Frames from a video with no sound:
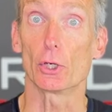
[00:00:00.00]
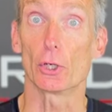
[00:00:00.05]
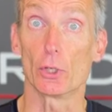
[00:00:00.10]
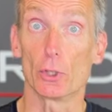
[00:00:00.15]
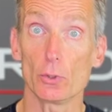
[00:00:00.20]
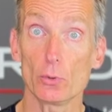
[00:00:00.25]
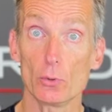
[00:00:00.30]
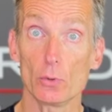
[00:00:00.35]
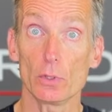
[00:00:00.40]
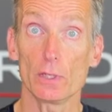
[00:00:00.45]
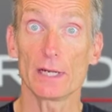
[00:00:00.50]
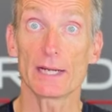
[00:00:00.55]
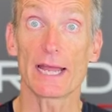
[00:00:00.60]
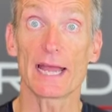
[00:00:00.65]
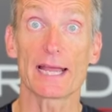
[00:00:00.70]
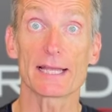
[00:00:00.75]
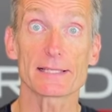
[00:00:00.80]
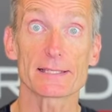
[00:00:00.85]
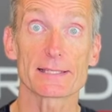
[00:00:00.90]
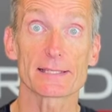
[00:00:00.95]
Who
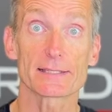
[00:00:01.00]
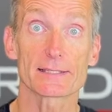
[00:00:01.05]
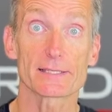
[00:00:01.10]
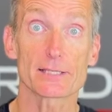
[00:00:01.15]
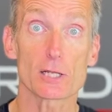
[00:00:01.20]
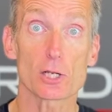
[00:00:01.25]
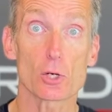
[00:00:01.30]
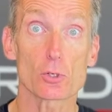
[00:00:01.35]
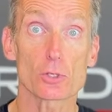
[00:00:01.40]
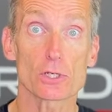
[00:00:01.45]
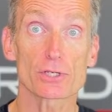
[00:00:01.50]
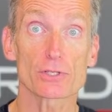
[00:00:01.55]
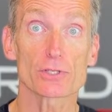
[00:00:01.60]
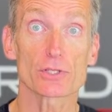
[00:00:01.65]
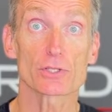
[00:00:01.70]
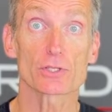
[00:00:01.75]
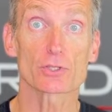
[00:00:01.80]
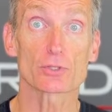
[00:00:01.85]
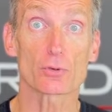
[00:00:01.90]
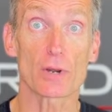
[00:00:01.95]
has the longest
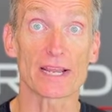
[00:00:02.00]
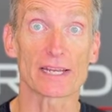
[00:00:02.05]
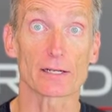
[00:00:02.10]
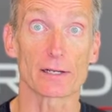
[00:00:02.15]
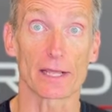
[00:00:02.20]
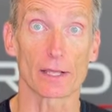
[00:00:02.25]
stride